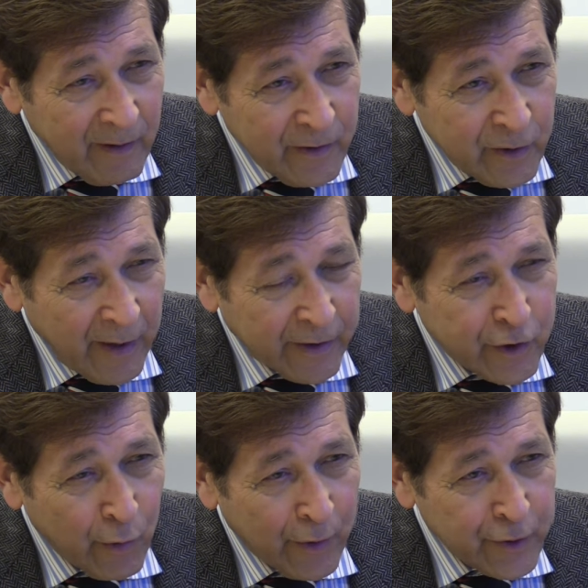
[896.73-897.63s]
So that
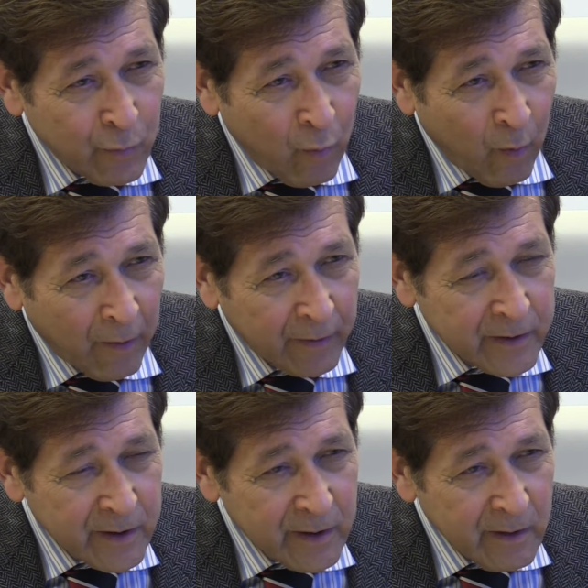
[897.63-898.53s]
choice
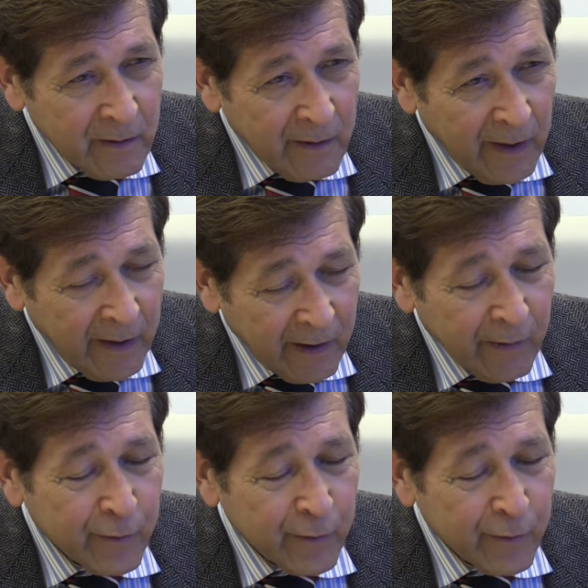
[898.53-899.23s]
worked. Any other